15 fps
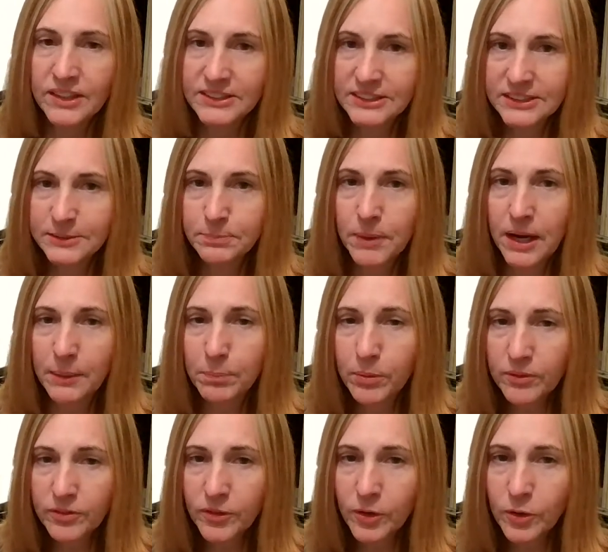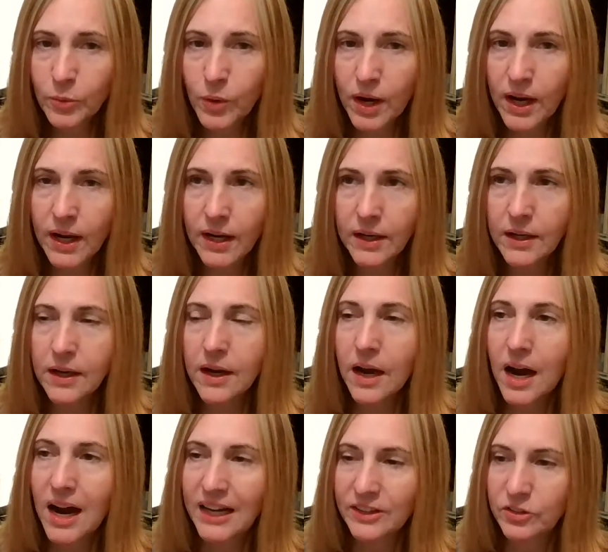This is my preferred way.
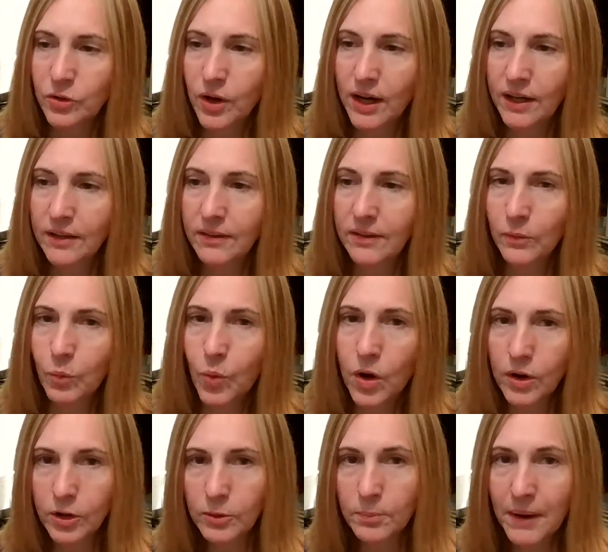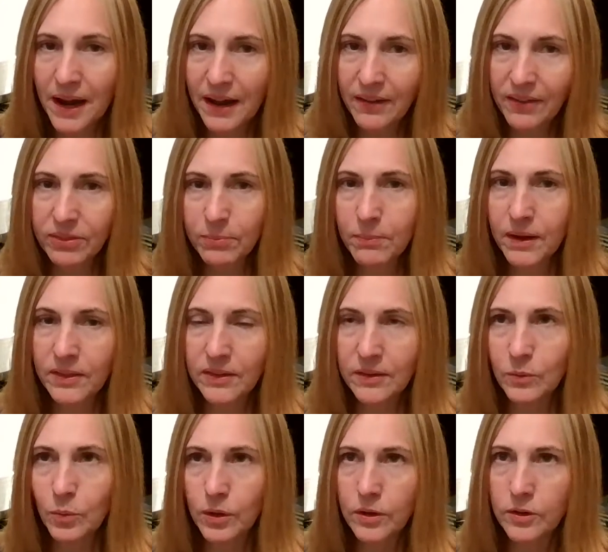I tried the water bath
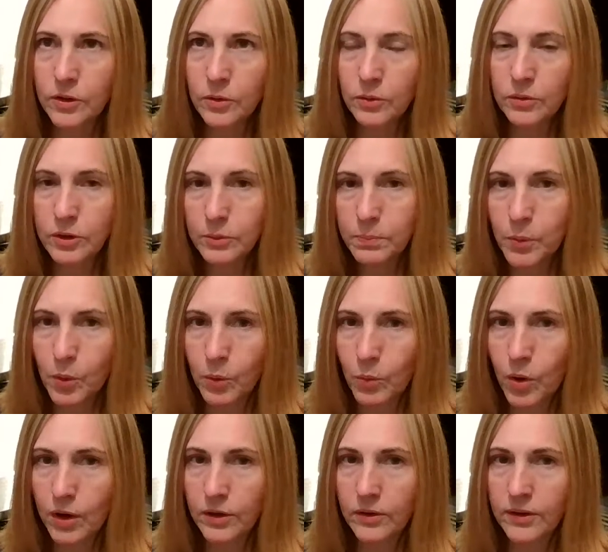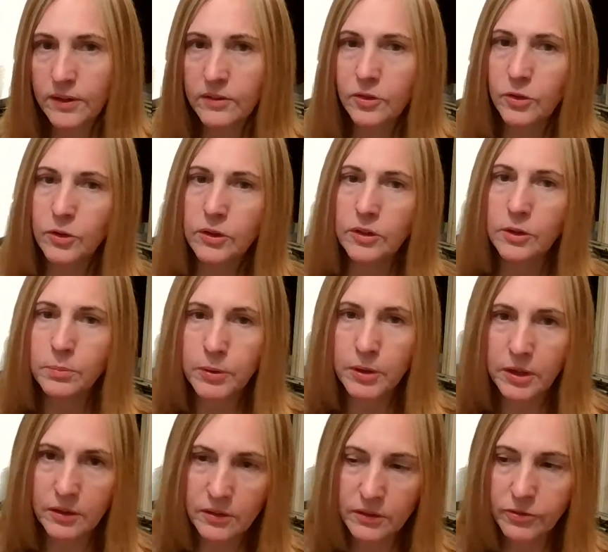method where you pour water into it, you
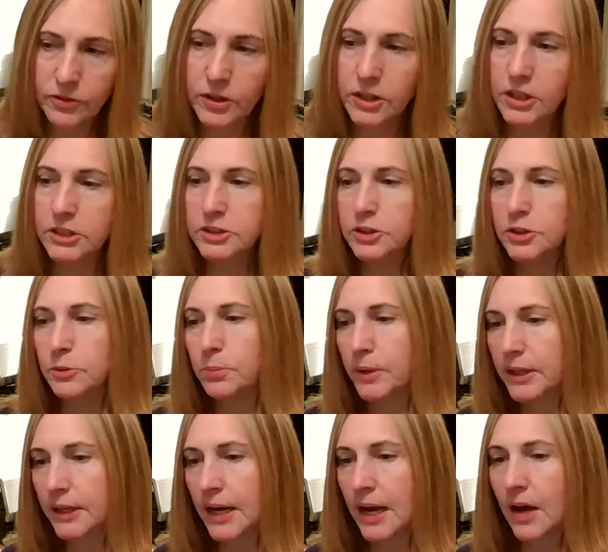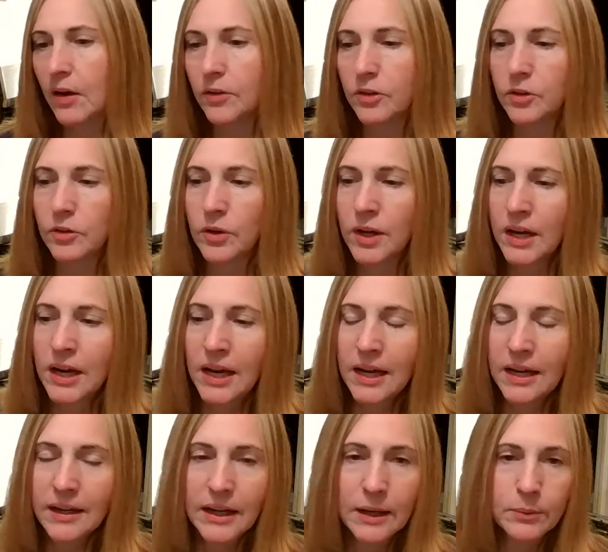put it in the fridge and you bring it out and
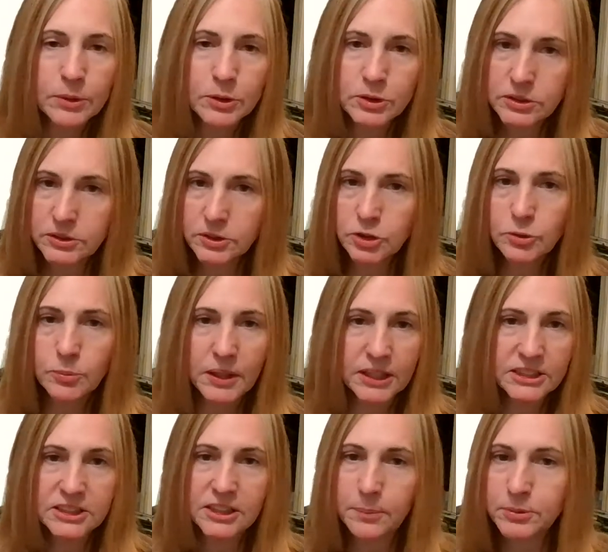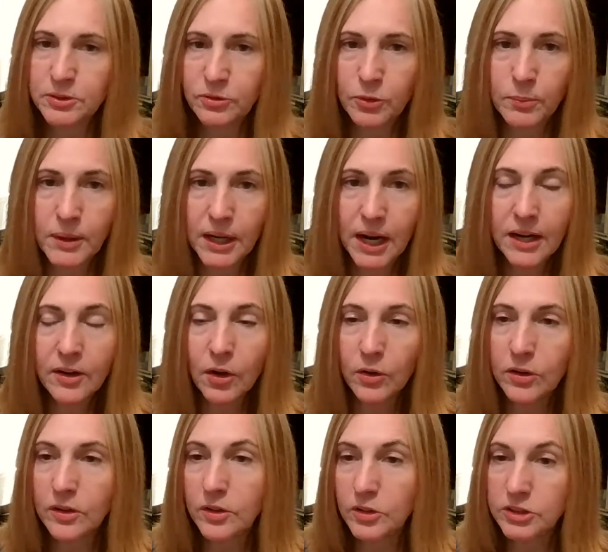it was too many steps for me. I
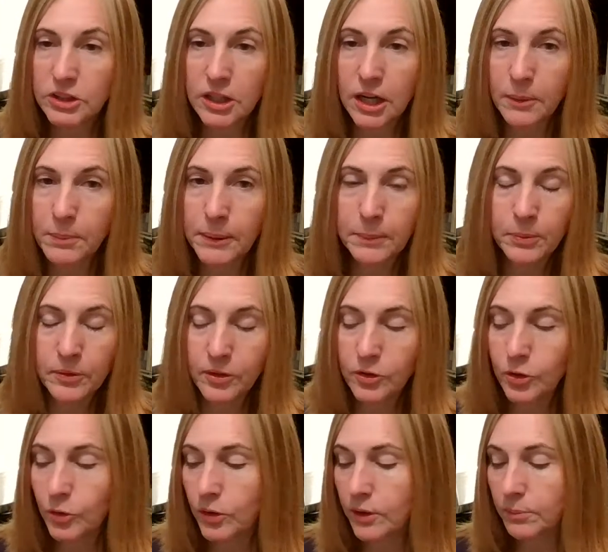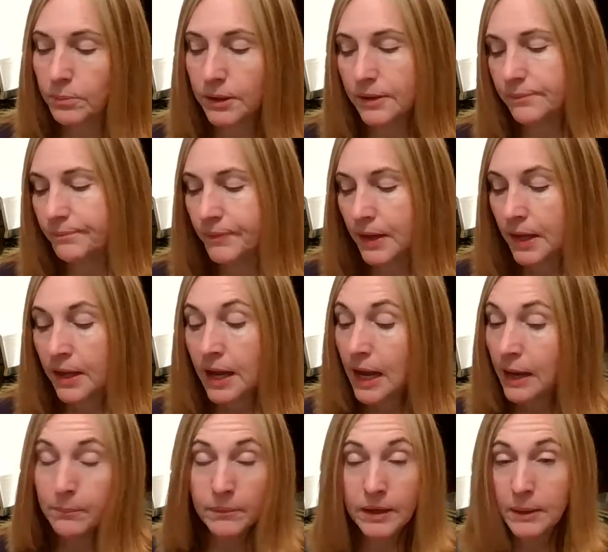know that there's a lot of people that do it, but
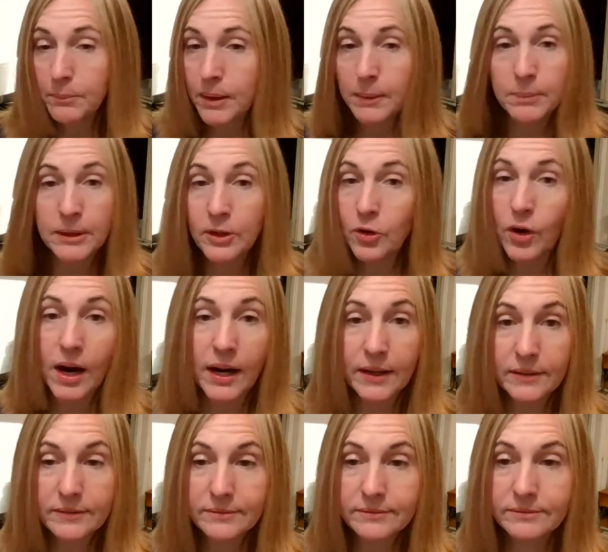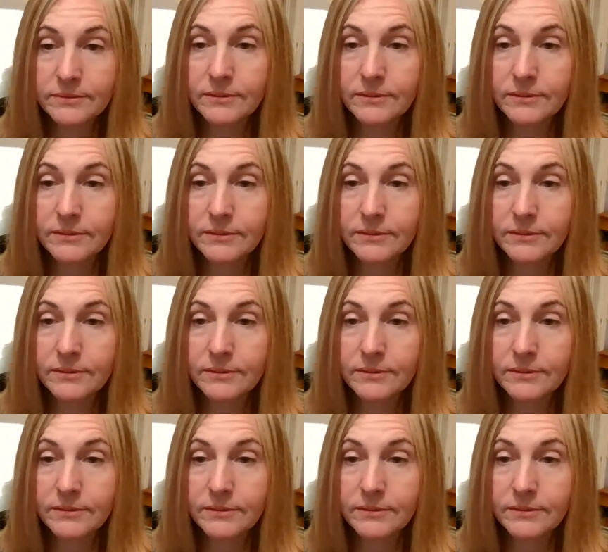and it may be great.